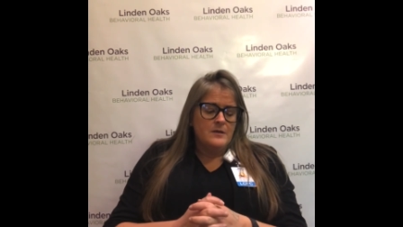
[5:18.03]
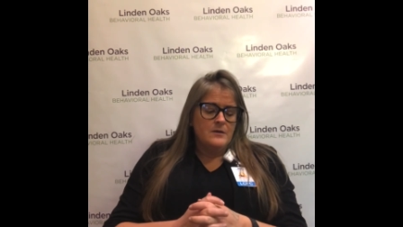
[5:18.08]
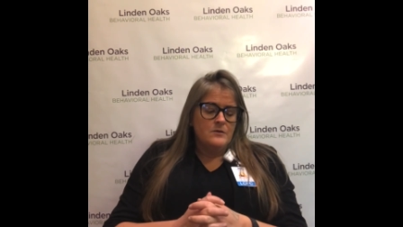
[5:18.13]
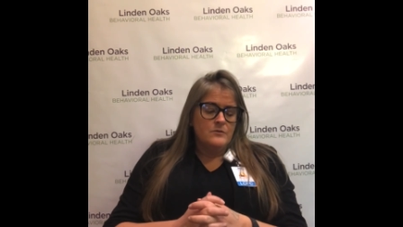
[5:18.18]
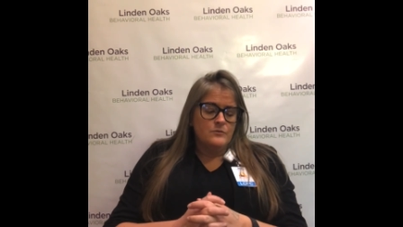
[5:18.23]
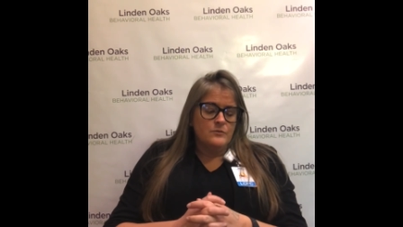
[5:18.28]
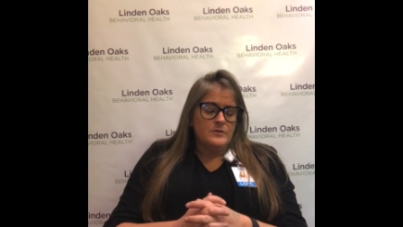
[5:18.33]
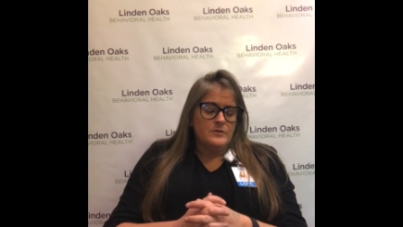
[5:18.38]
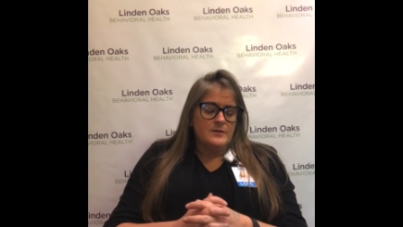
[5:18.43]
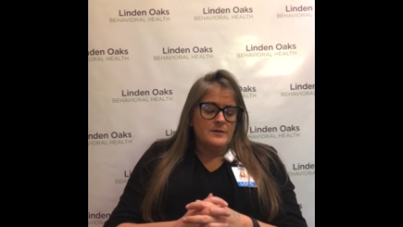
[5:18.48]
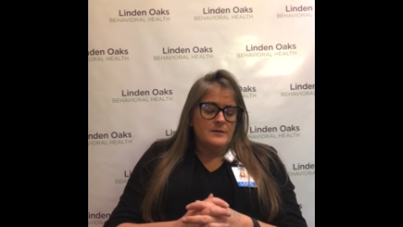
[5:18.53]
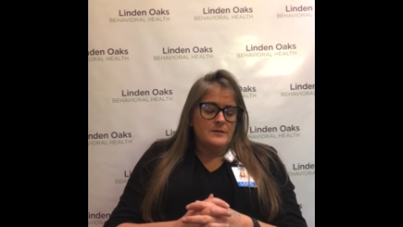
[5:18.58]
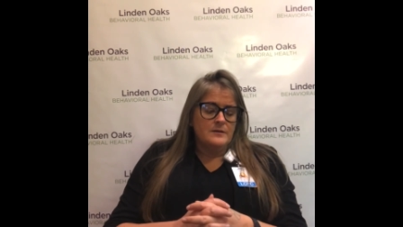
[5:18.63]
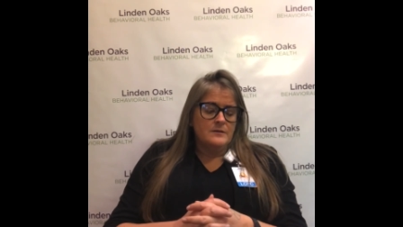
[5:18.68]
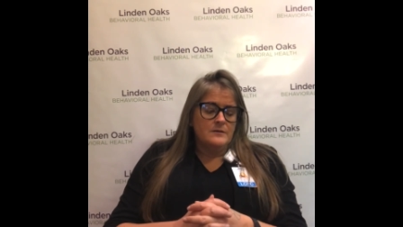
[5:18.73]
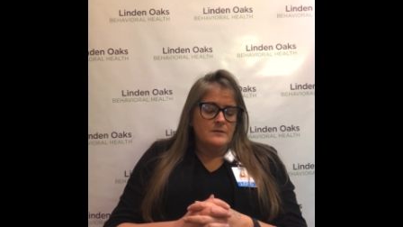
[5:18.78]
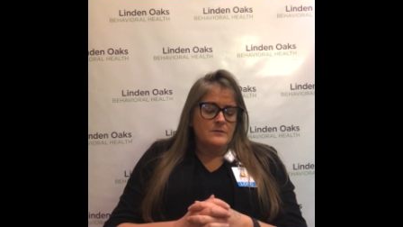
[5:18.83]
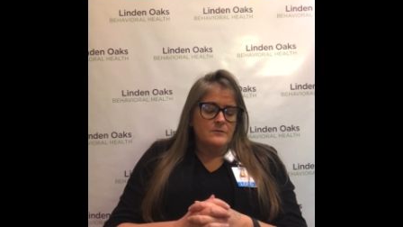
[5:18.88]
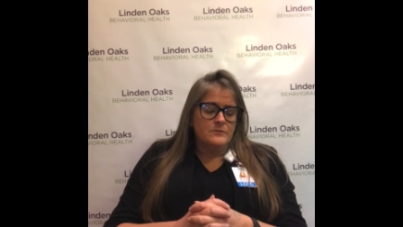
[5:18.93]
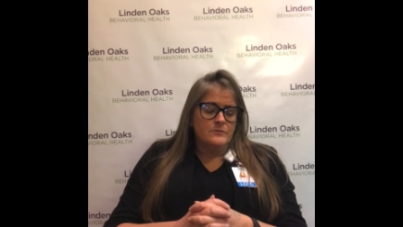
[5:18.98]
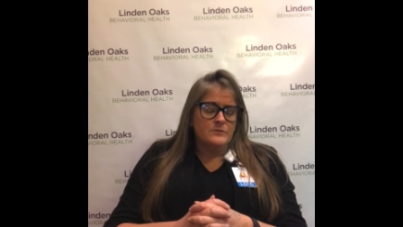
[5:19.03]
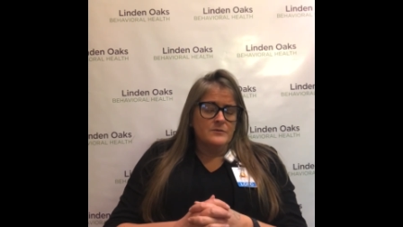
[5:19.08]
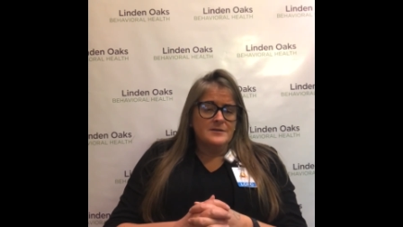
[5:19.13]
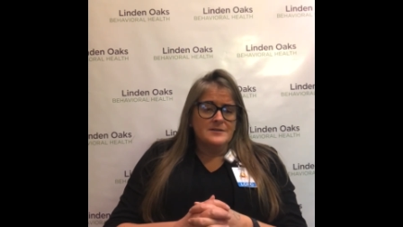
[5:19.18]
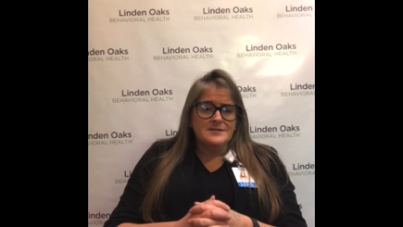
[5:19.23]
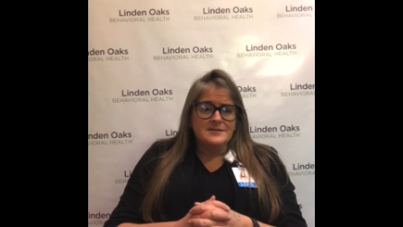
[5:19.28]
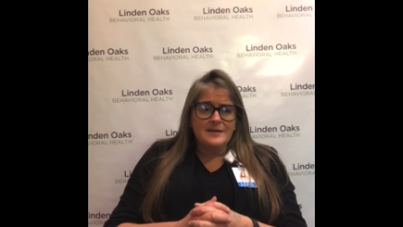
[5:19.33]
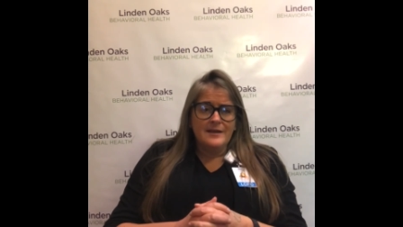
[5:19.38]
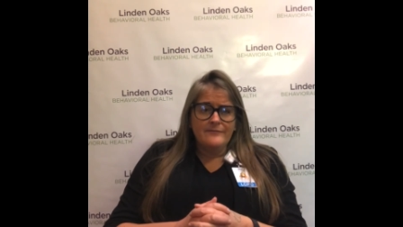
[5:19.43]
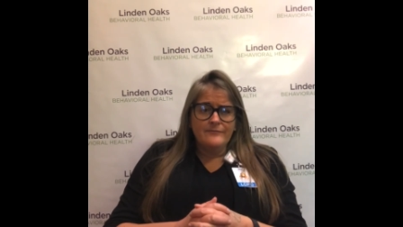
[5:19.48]
Really, really
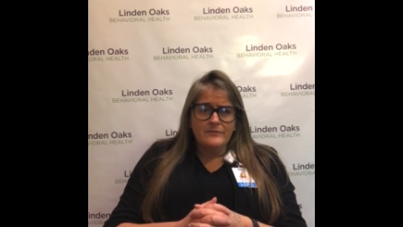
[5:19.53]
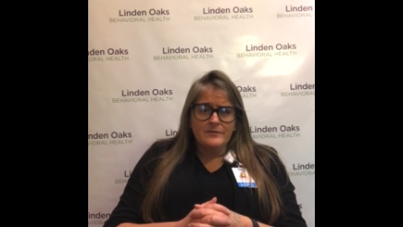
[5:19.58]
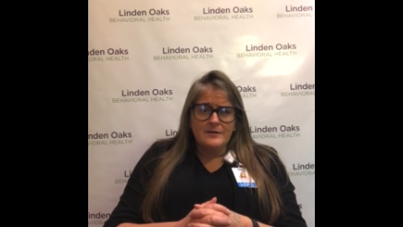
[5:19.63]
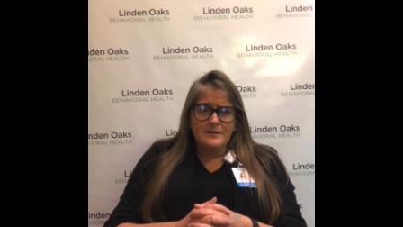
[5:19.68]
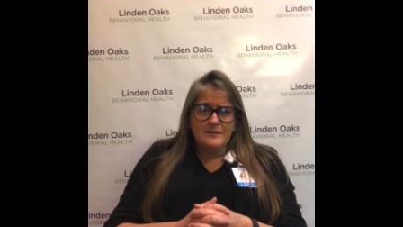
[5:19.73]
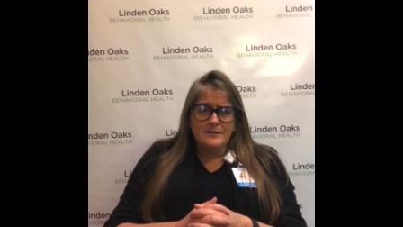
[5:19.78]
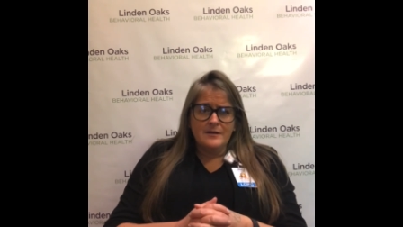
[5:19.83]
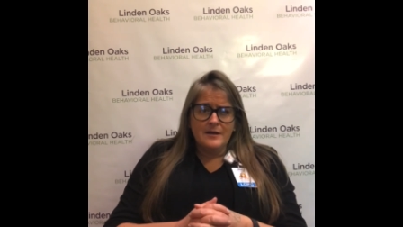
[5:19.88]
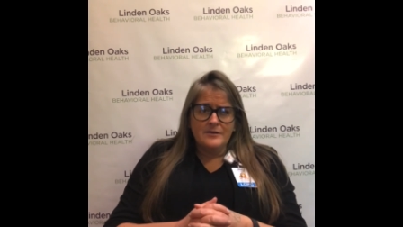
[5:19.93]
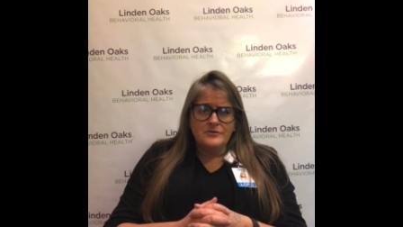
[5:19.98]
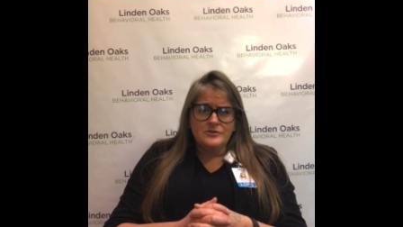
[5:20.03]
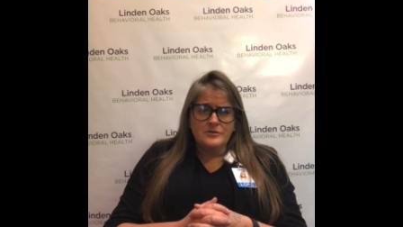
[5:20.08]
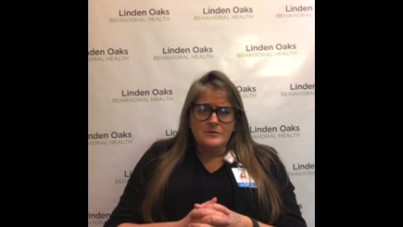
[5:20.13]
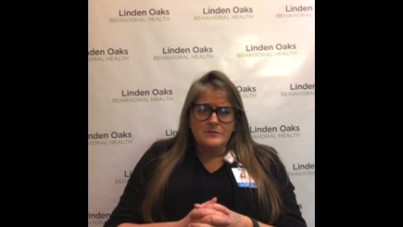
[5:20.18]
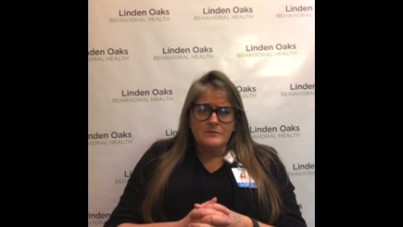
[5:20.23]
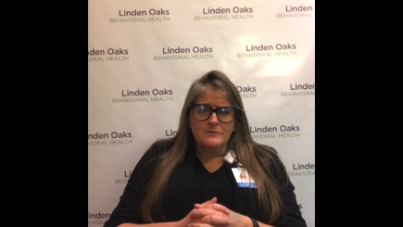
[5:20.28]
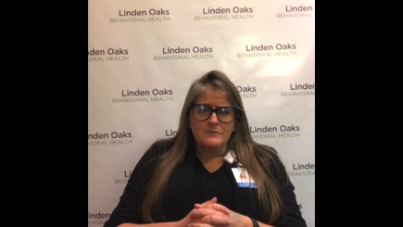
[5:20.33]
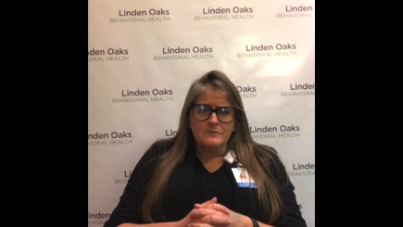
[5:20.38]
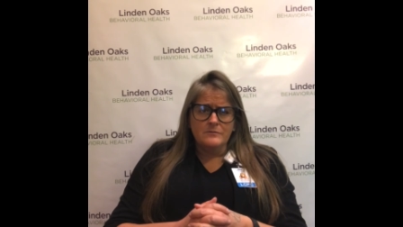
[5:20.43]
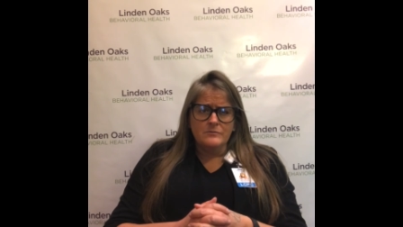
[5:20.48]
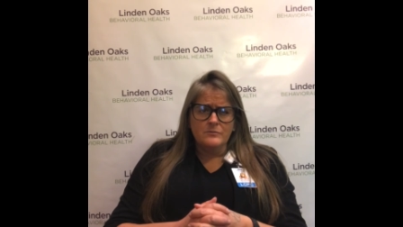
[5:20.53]
safely engaging